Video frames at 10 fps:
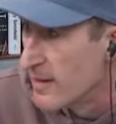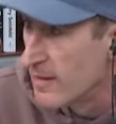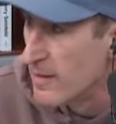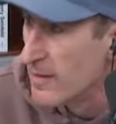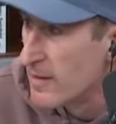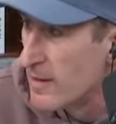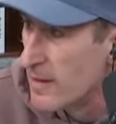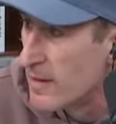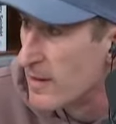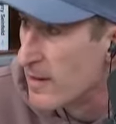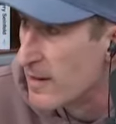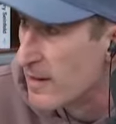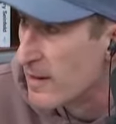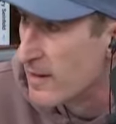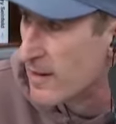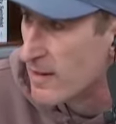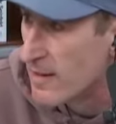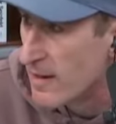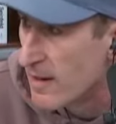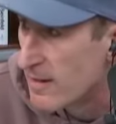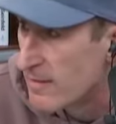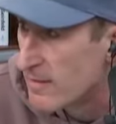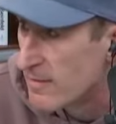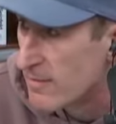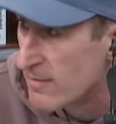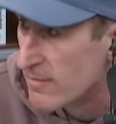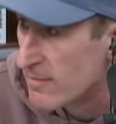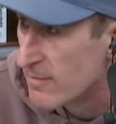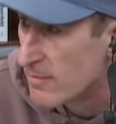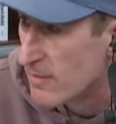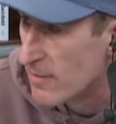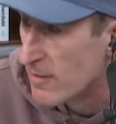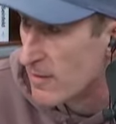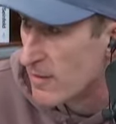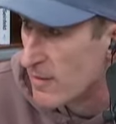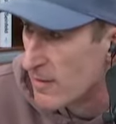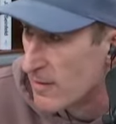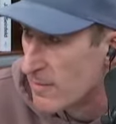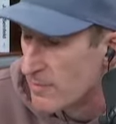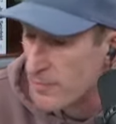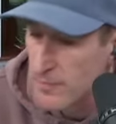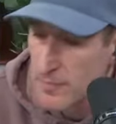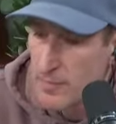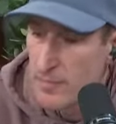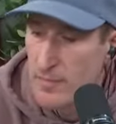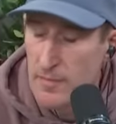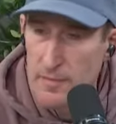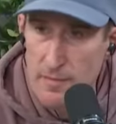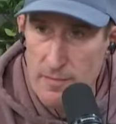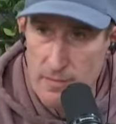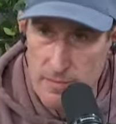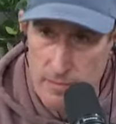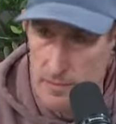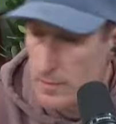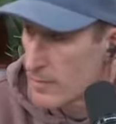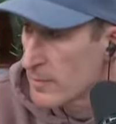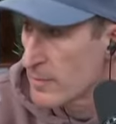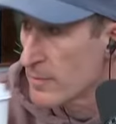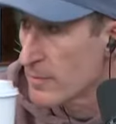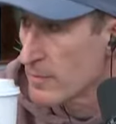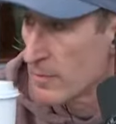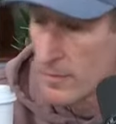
The person shown says nothing.